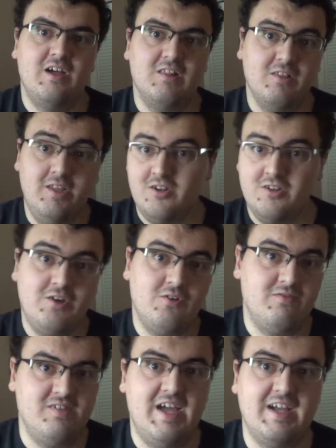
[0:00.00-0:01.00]
little
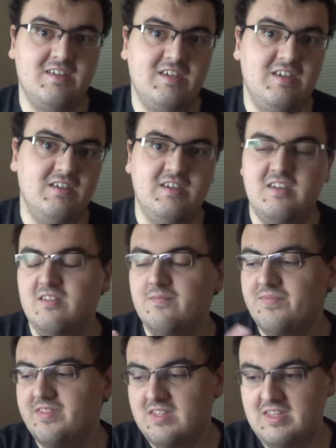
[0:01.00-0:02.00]
known fact, he
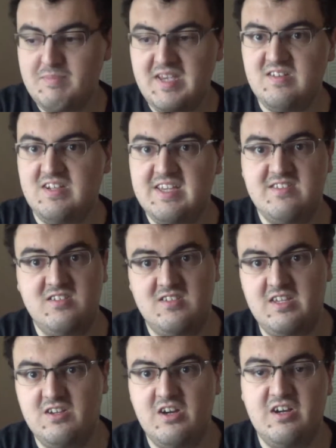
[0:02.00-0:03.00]
basically has to
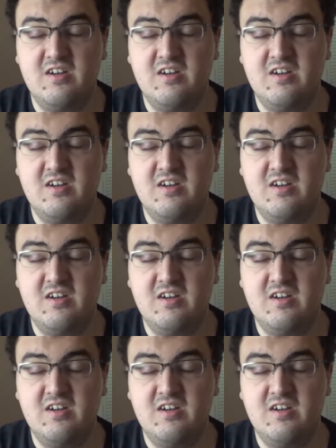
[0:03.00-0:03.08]
sync.